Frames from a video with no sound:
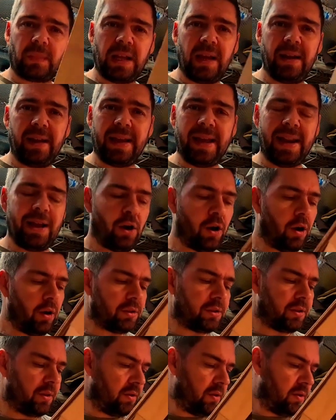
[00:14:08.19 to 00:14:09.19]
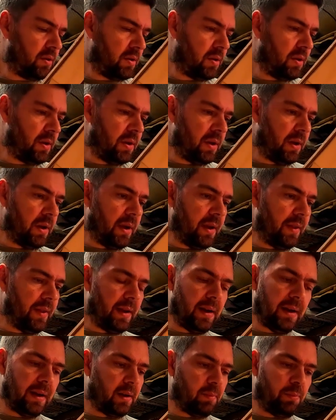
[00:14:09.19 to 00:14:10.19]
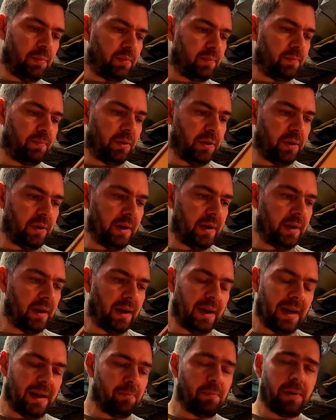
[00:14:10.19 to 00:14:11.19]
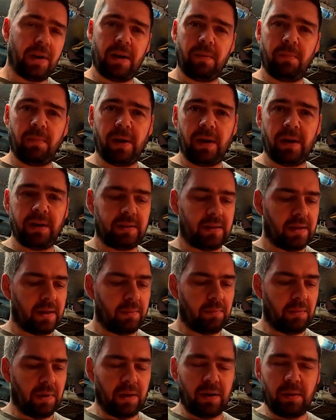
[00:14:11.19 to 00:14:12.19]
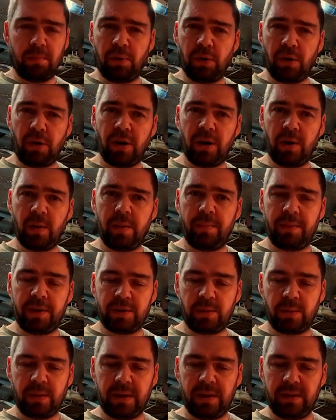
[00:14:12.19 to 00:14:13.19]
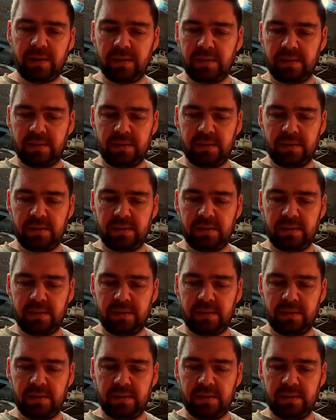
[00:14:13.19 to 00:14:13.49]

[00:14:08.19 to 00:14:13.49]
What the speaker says: and get it hot, and then I'm going to put it in and clamp it up, man. I'm going to put glue in between,